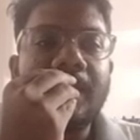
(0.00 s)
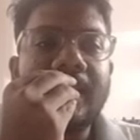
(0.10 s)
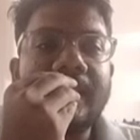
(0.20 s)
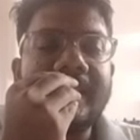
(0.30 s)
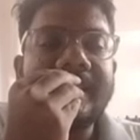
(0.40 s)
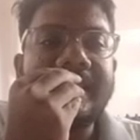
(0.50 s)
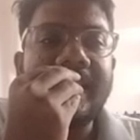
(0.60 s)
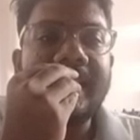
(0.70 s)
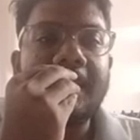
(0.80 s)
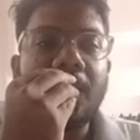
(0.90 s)
just
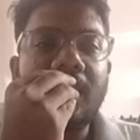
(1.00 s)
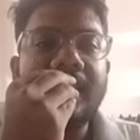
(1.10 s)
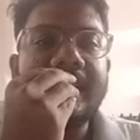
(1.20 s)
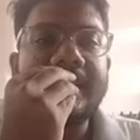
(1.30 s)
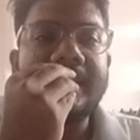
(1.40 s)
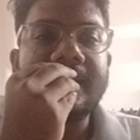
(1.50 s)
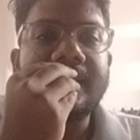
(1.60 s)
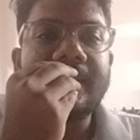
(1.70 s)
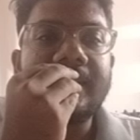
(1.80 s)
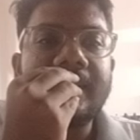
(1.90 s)
take it up all these
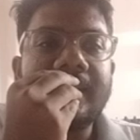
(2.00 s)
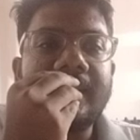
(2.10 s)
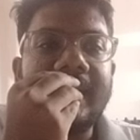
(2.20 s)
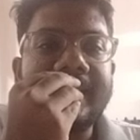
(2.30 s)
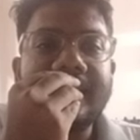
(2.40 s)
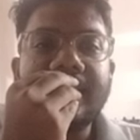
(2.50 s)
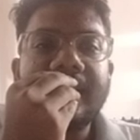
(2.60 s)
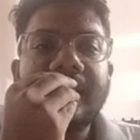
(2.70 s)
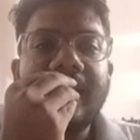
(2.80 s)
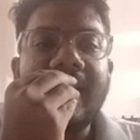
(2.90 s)
deeds.
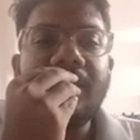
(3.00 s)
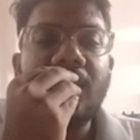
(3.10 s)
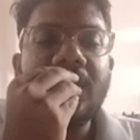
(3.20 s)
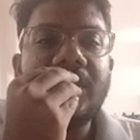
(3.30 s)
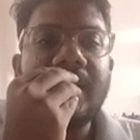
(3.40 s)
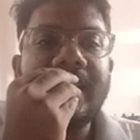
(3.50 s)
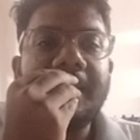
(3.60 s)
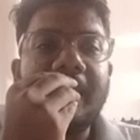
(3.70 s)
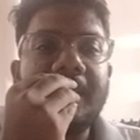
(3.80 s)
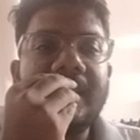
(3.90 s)
I wore a shirt
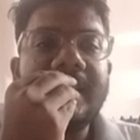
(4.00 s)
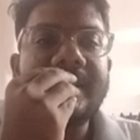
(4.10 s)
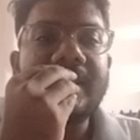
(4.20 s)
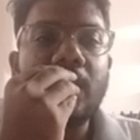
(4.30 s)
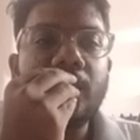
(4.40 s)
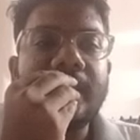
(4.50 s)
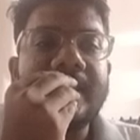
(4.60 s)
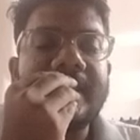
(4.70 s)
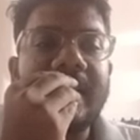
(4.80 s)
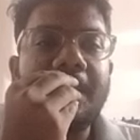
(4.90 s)
and my brother's
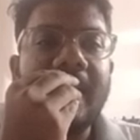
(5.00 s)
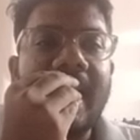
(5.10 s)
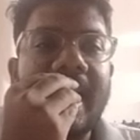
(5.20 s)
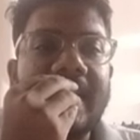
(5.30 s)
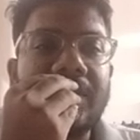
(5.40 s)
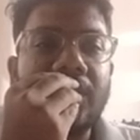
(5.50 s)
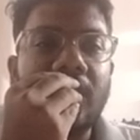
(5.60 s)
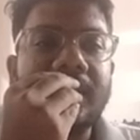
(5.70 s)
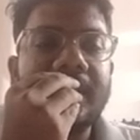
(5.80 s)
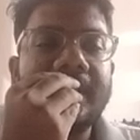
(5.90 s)
trousers cut my hair
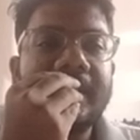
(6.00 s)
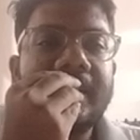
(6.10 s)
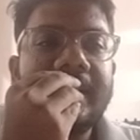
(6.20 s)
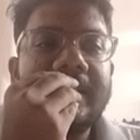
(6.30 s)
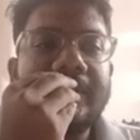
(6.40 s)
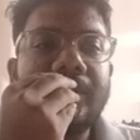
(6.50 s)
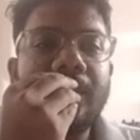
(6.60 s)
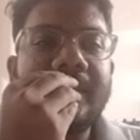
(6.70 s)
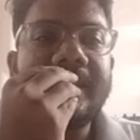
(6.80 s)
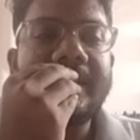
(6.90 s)
short.
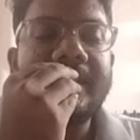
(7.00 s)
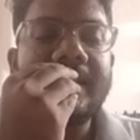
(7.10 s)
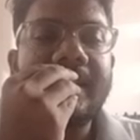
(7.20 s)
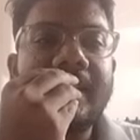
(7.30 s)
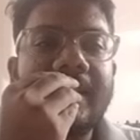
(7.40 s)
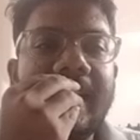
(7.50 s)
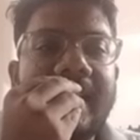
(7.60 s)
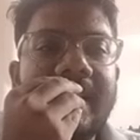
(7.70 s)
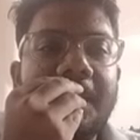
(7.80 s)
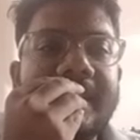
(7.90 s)
So this
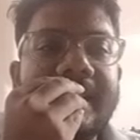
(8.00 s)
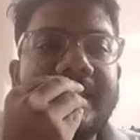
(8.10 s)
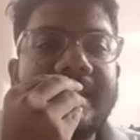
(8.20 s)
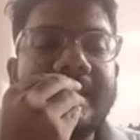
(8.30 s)
line represents